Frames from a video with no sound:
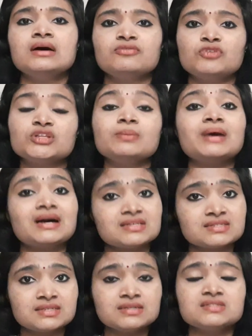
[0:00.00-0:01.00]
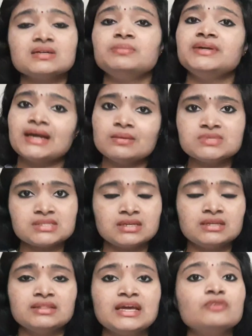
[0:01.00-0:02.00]
For the masters, sometimes
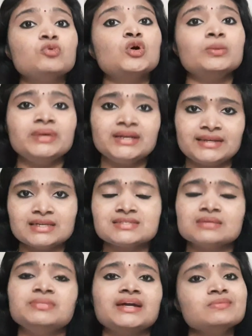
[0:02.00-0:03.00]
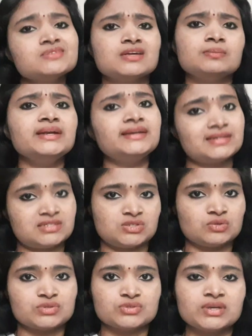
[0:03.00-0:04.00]
there won't be tests, sometimes there will be tests also.